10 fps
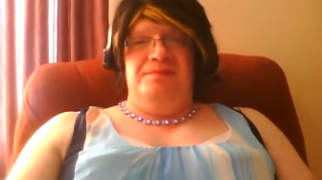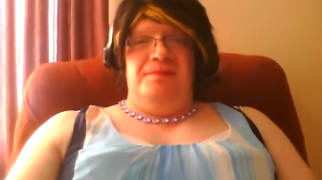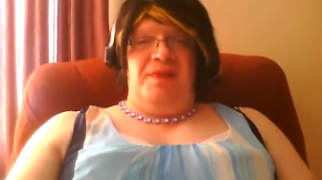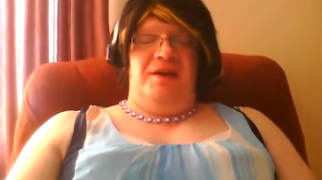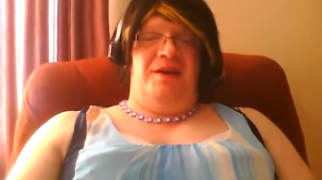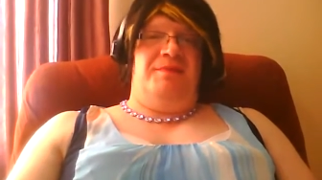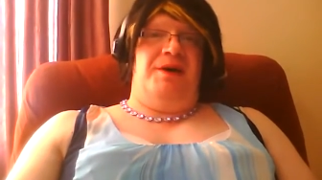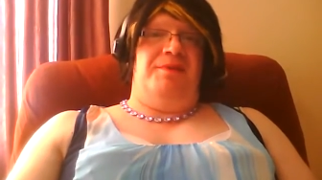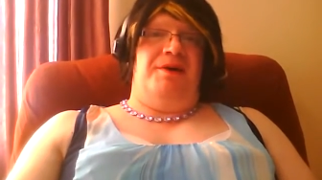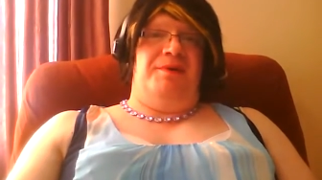Now my
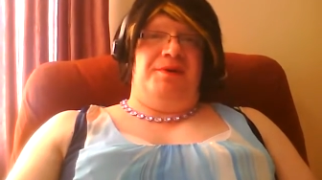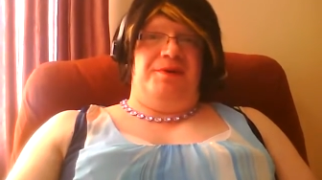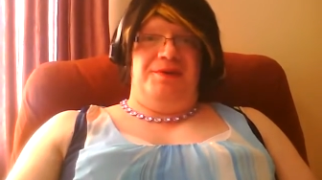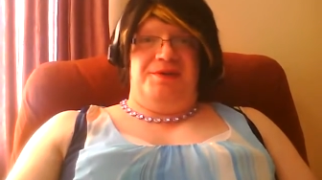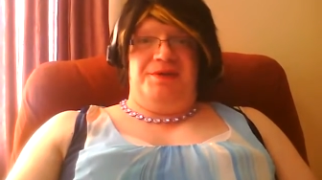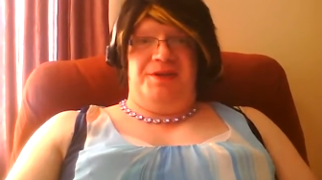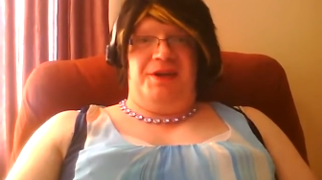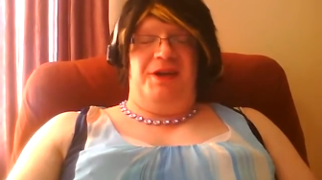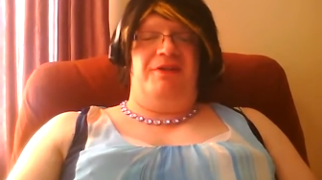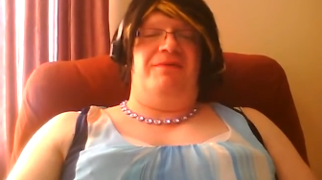mom, of course,
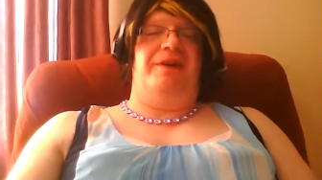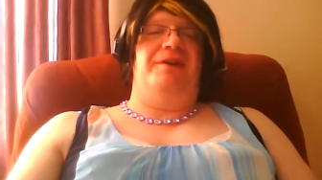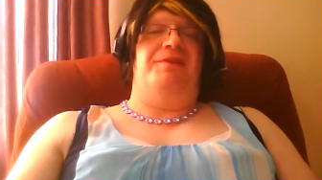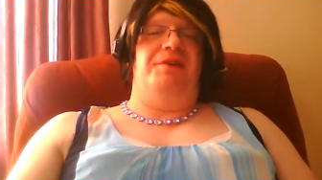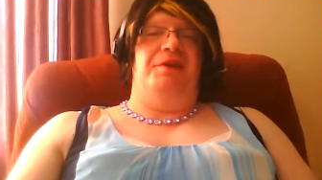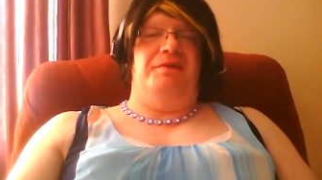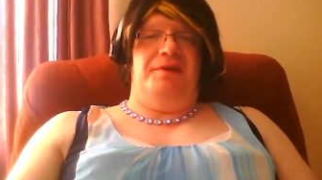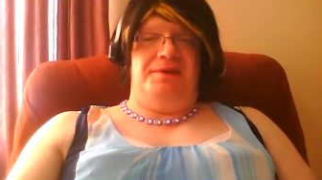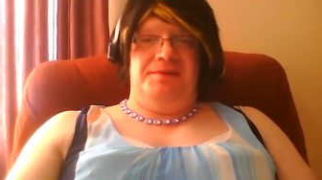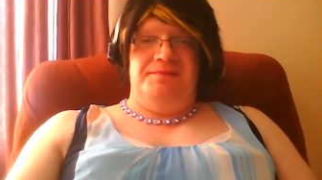clean freak of the universe,